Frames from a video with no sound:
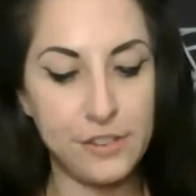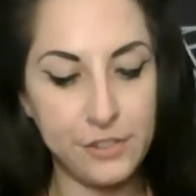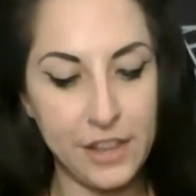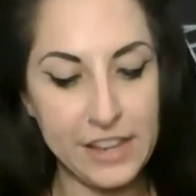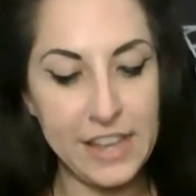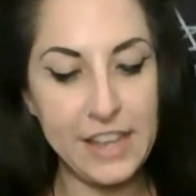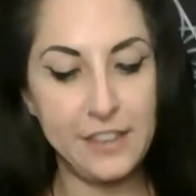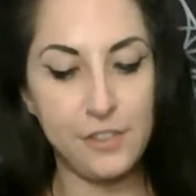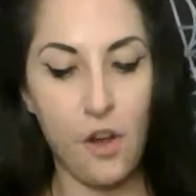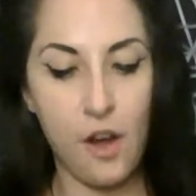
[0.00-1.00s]
it's like
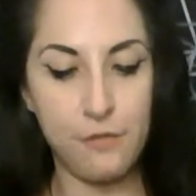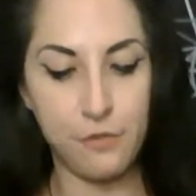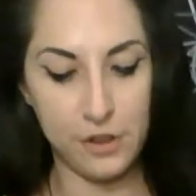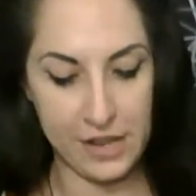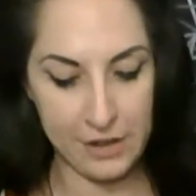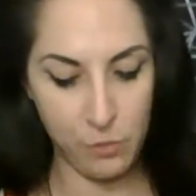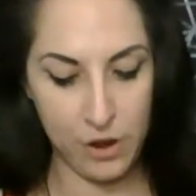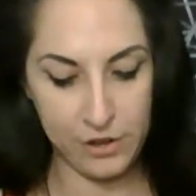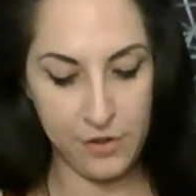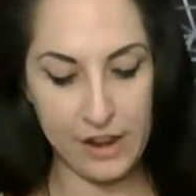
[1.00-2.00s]
he's off looking
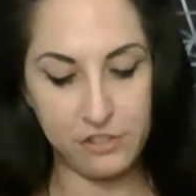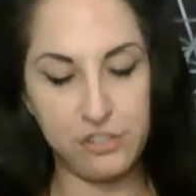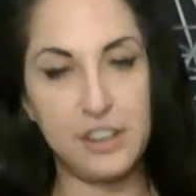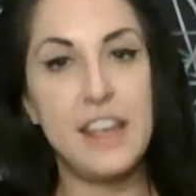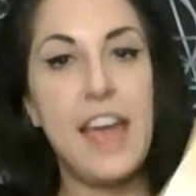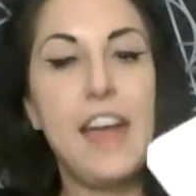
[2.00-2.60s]
one direction